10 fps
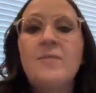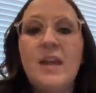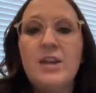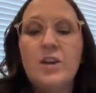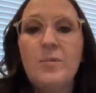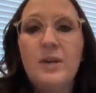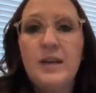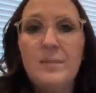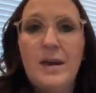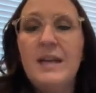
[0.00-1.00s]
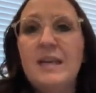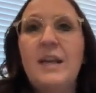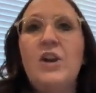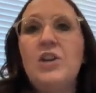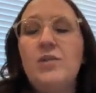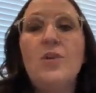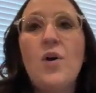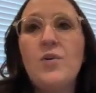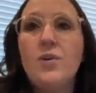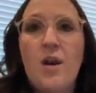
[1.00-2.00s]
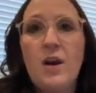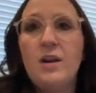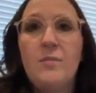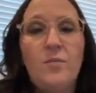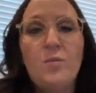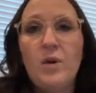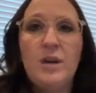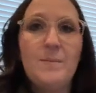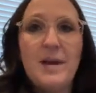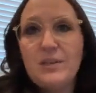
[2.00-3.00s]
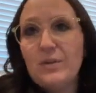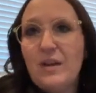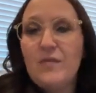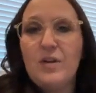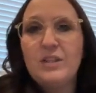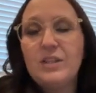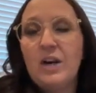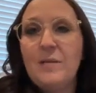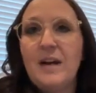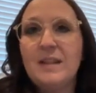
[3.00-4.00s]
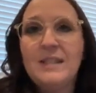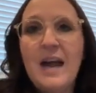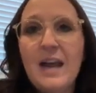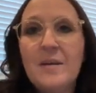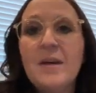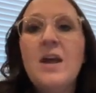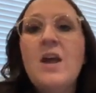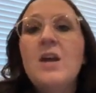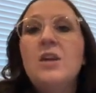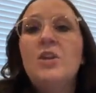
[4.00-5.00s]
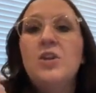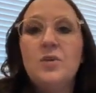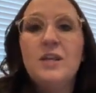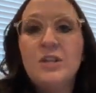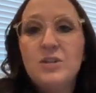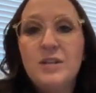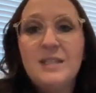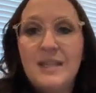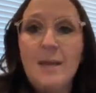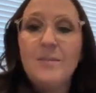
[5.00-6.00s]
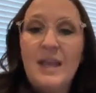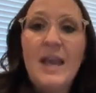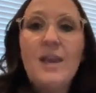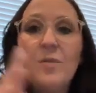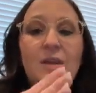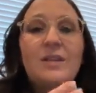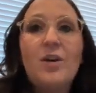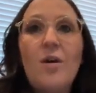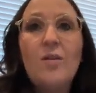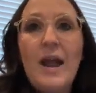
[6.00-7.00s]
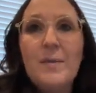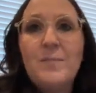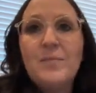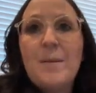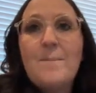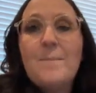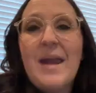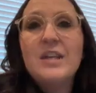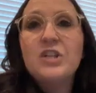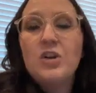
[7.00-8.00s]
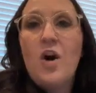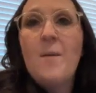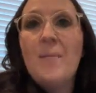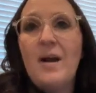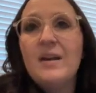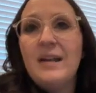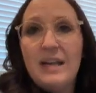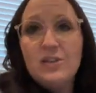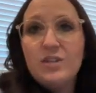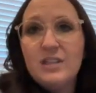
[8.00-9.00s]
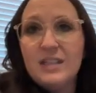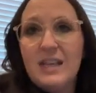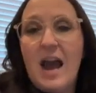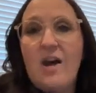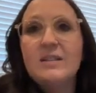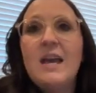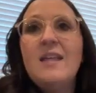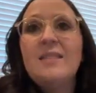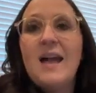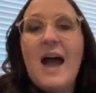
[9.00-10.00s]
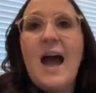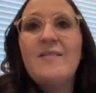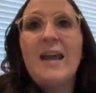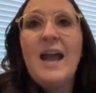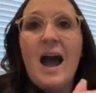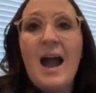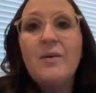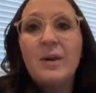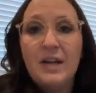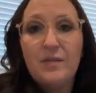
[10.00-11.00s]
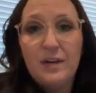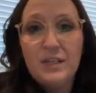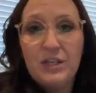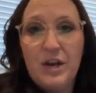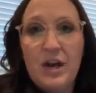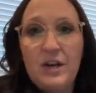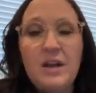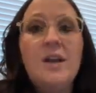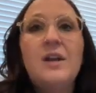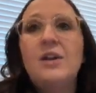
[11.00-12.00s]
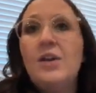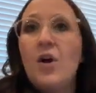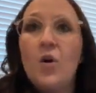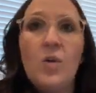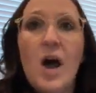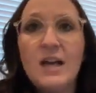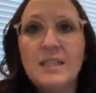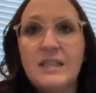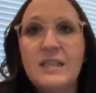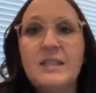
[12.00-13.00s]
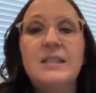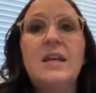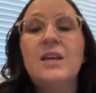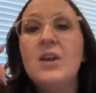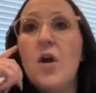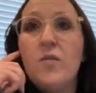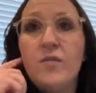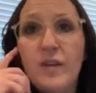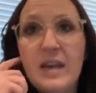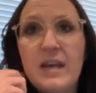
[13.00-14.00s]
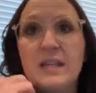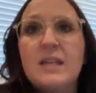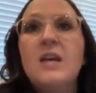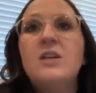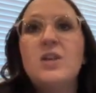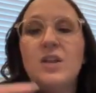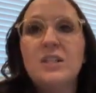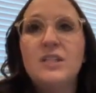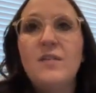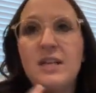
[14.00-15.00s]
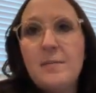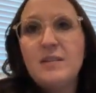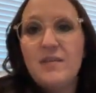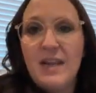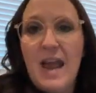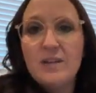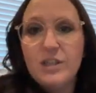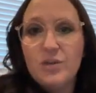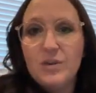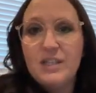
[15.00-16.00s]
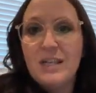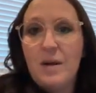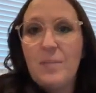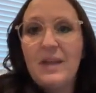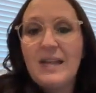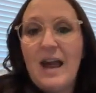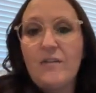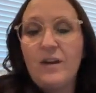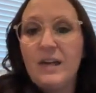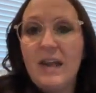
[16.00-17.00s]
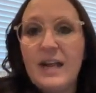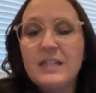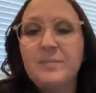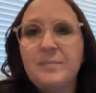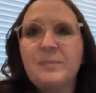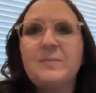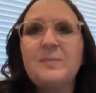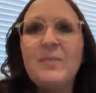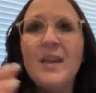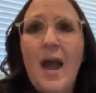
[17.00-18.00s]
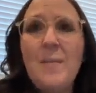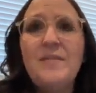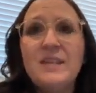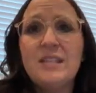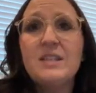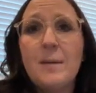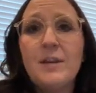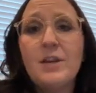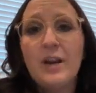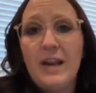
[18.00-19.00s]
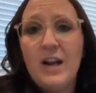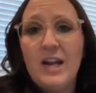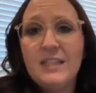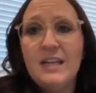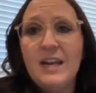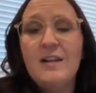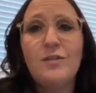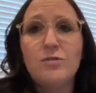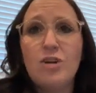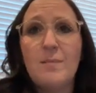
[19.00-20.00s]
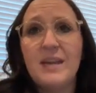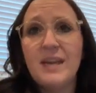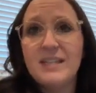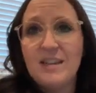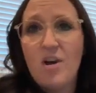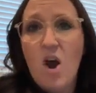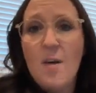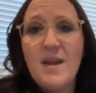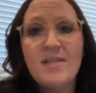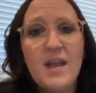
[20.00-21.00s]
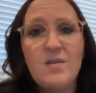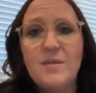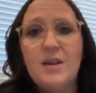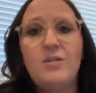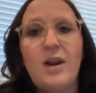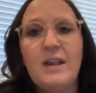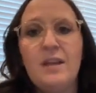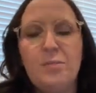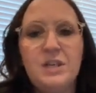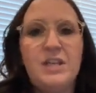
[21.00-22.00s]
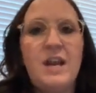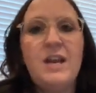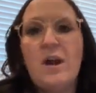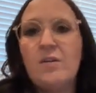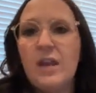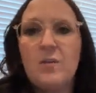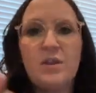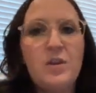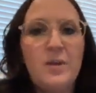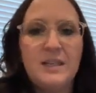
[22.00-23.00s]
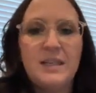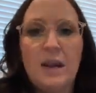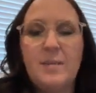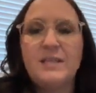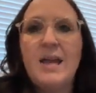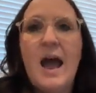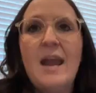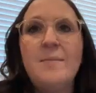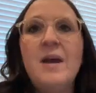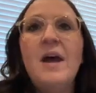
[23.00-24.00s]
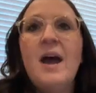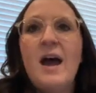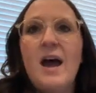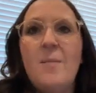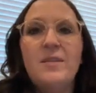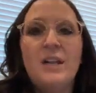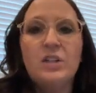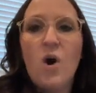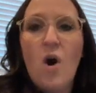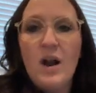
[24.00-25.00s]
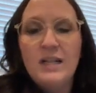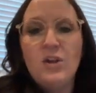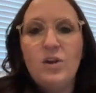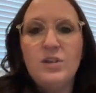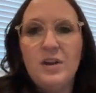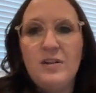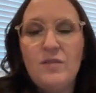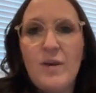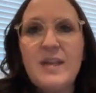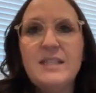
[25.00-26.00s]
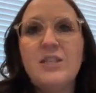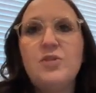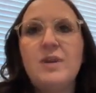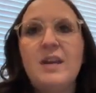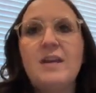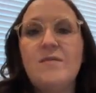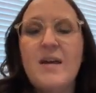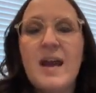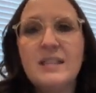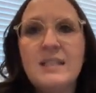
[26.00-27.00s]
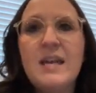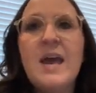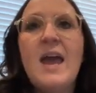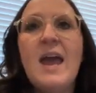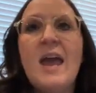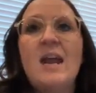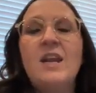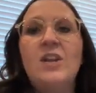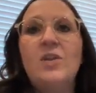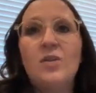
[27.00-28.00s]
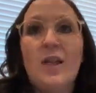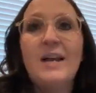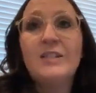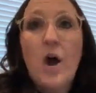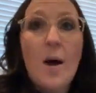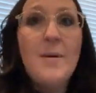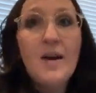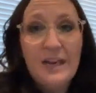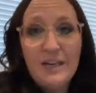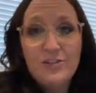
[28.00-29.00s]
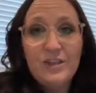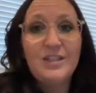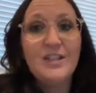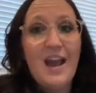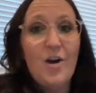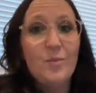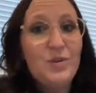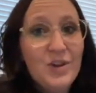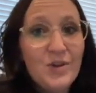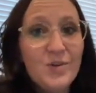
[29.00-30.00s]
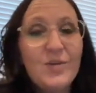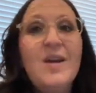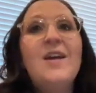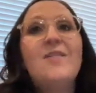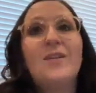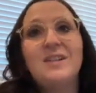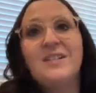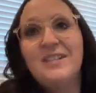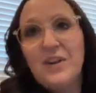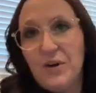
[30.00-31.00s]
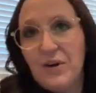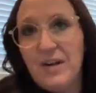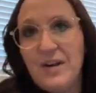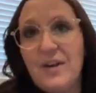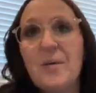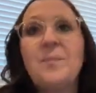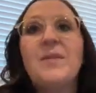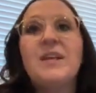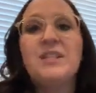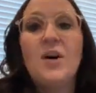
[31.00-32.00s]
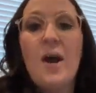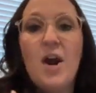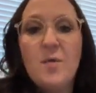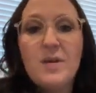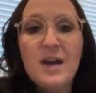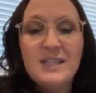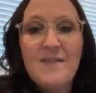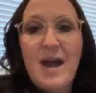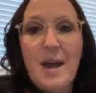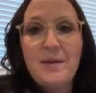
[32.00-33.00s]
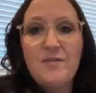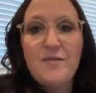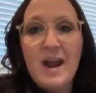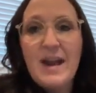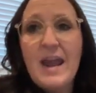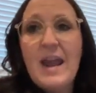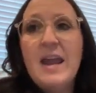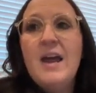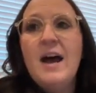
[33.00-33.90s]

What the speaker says: and you're putting money in there and you're not going to want to mess with it for a certain amount of time, you can do the same thing with like major compounded interest accounts that have a high rate of return, no losses, no fees. So there's different types of accounts that you can set up like that for kids. If is something you're interested in, if you'll drop kids in the comment, that would be greatly appreciated. I'll get with you. We can set up a time. But there's all kinds of alternative ways that you can invest and utilize compound interest to help you versus it hurting you. So I hope you guys have a happy Friday.